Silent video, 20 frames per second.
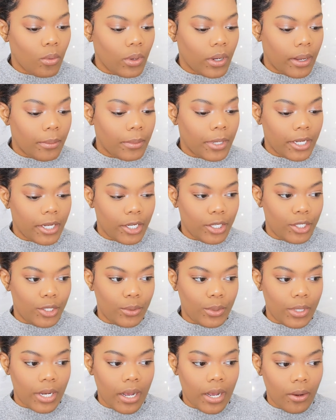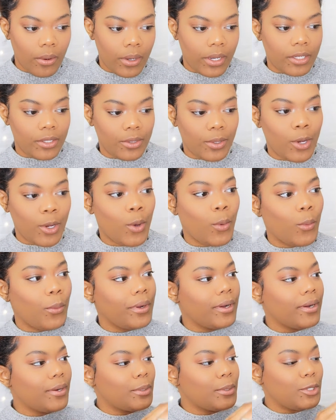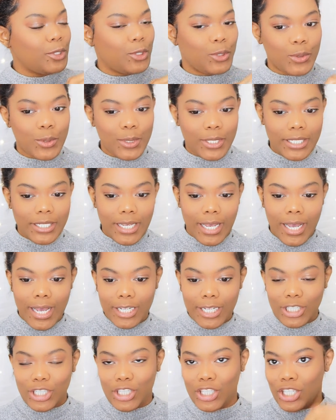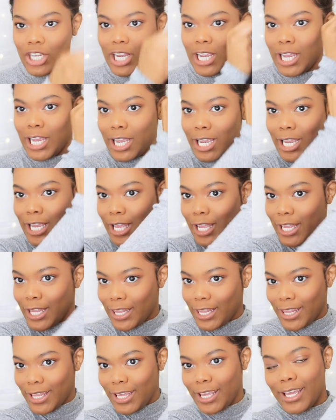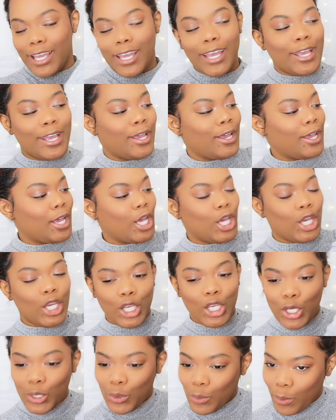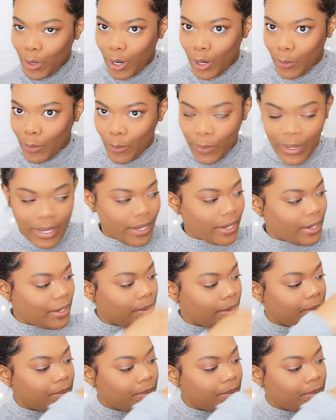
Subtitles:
what I'm gonna do now is we're going to attach the U-part wig.